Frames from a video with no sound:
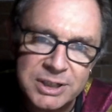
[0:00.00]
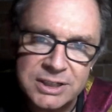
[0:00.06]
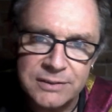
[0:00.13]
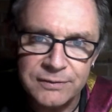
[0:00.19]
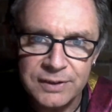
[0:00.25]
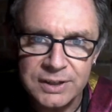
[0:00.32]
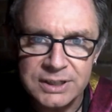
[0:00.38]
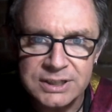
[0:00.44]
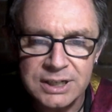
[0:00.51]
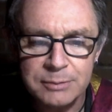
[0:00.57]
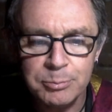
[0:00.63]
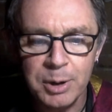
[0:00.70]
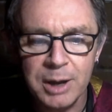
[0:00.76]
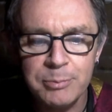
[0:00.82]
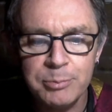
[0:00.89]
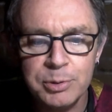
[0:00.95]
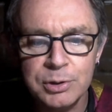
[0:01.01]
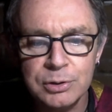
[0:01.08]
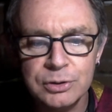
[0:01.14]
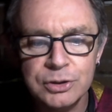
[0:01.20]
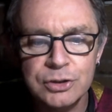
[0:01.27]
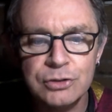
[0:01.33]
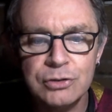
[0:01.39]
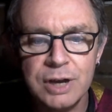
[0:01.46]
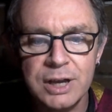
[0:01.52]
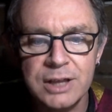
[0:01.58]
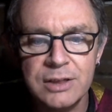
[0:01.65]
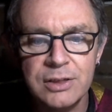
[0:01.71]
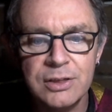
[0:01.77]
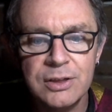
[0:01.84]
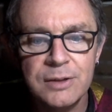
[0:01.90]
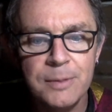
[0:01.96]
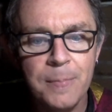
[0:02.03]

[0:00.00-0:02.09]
defeated by pure strength,